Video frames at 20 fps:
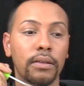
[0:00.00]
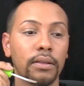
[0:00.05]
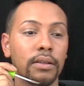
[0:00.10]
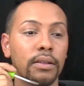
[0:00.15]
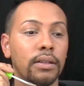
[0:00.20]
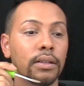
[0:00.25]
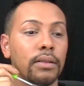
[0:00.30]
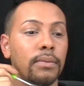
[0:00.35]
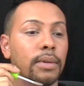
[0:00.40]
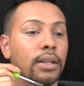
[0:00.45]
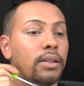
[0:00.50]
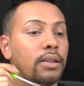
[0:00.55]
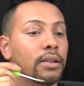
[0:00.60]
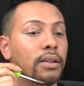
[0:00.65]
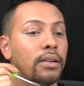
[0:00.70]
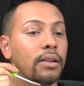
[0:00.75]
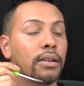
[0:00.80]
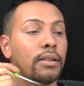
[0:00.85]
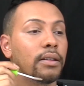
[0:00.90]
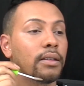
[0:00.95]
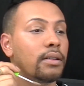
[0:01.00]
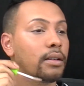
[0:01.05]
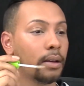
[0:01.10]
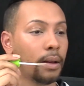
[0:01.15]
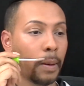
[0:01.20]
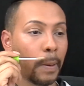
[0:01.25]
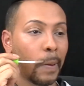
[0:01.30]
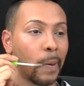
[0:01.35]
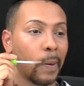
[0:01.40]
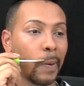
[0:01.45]
Just to make sure
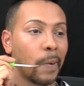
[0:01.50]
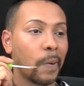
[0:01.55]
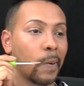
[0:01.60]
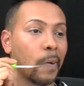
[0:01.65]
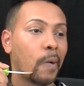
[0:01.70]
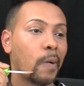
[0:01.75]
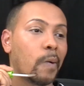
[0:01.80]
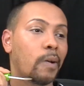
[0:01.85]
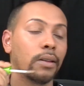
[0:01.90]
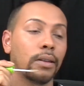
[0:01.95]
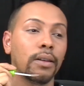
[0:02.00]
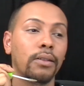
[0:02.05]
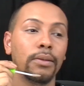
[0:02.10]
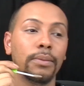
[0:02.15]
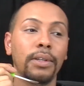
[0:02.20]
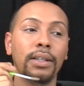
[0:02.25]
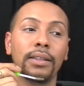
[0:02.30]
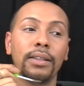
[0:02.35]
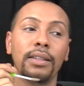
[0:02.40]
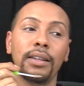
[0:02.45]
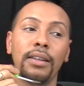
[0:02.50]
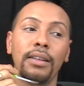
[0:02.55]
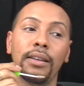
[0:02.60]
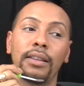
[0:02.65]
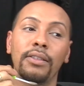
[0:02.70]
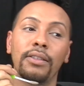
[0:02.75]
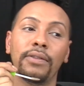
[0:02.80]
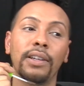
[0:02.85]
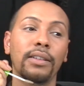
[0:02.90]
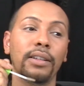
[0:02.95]
that nobody can see
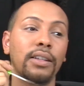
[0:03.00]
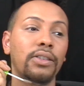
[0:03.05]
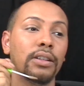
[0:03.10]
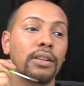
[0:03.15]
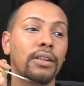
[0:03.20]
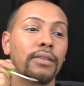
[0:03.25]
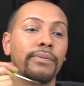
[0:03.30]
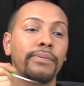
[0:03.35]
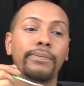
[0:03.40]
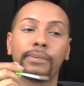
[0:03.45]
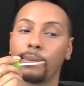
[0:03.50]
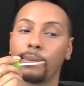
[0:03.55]
that there's foundation on.